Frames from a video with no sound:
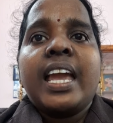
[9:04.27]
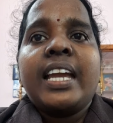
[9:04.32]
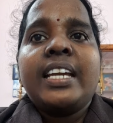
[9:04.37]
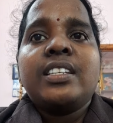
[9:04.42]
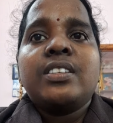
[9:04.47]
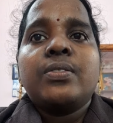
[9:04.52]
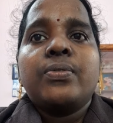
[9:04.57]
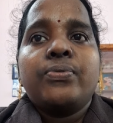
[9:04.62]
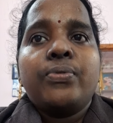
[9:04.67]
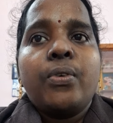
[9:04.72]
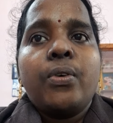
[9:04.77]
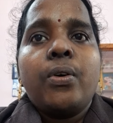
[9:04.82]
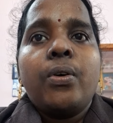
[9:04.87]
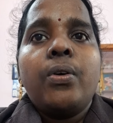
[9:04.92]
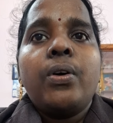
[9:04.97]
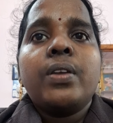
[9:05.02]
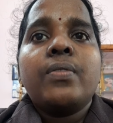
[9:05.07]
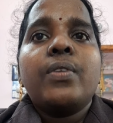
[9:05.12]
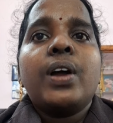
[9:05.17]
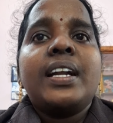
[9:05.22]

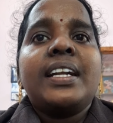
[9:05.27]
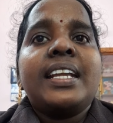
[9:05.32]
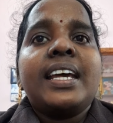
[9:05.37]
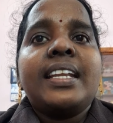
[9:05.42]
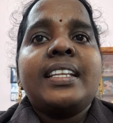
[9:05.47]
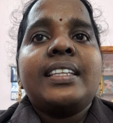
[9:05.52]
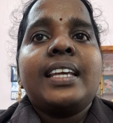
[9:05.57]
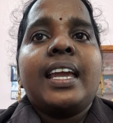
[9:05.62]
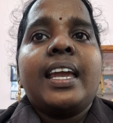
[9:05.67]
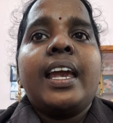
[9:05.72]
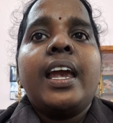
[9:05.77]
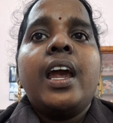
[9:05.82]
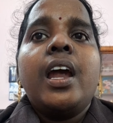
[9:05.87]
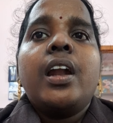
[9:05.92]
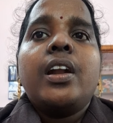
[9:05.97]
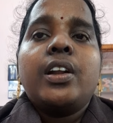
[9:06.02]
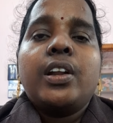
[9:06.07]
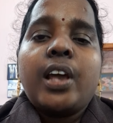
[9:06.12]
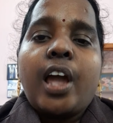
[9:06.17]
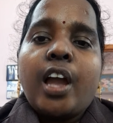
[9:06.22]
8.4. What are they?
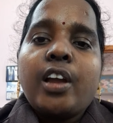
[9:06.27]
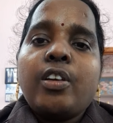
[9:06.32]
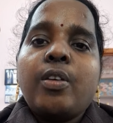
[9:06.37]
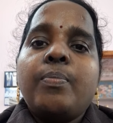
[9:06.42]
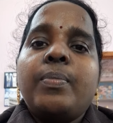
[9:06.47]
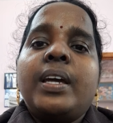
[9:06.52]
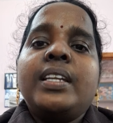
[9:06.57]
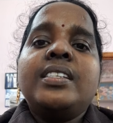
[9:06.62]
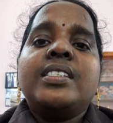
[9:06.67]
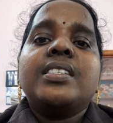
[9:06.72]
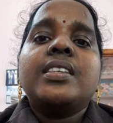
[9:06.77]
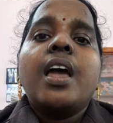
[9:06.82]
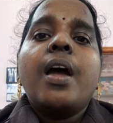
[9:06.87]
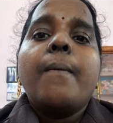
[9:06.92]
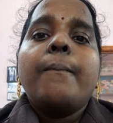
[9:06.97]
Documents,